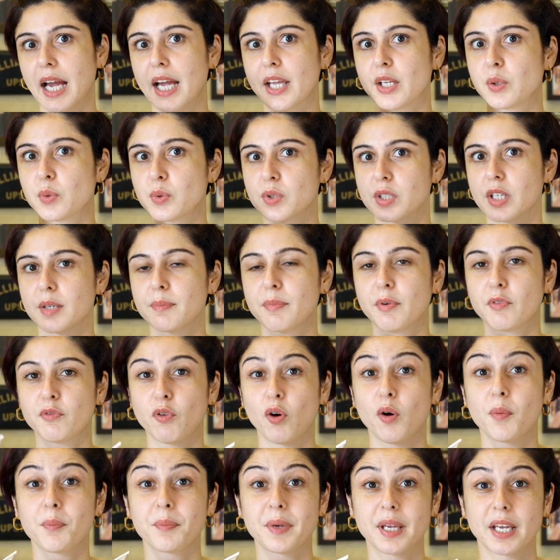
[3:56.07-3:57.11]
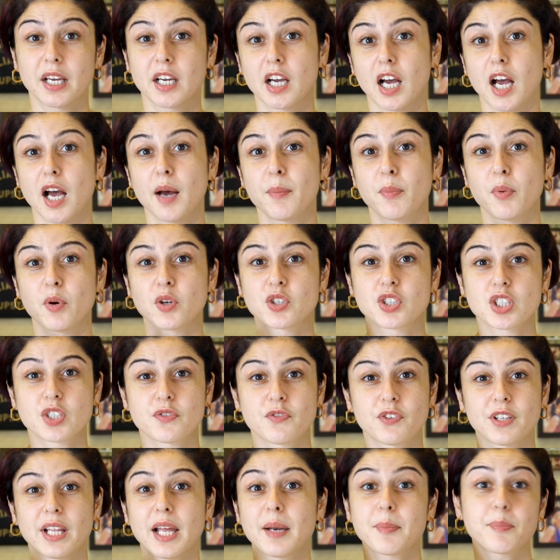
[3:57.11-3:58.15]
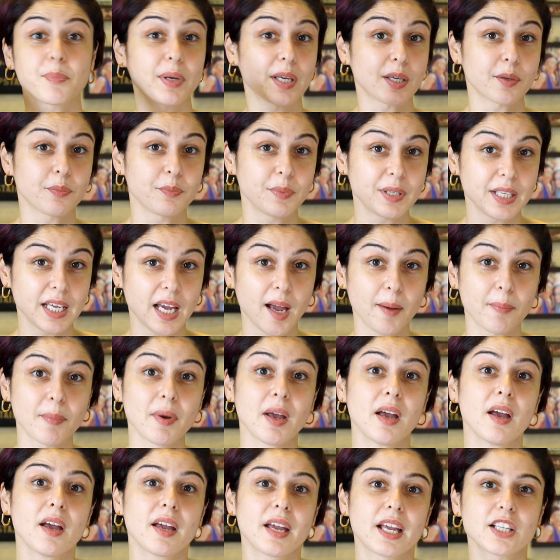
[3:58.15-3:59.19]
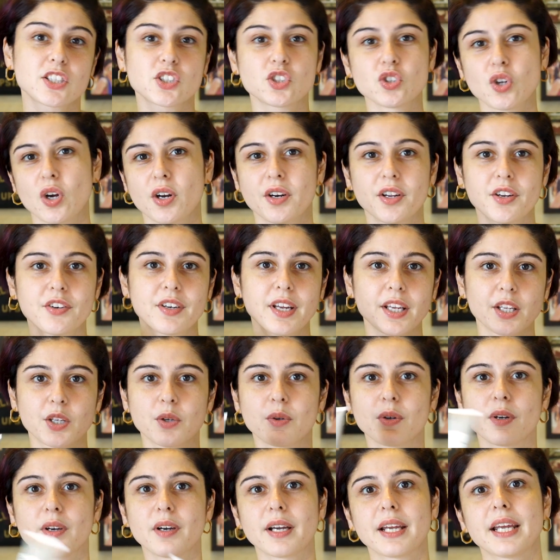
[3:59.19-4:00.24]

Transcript: I use it before makeup or just for that pick-me-up. It's not a regular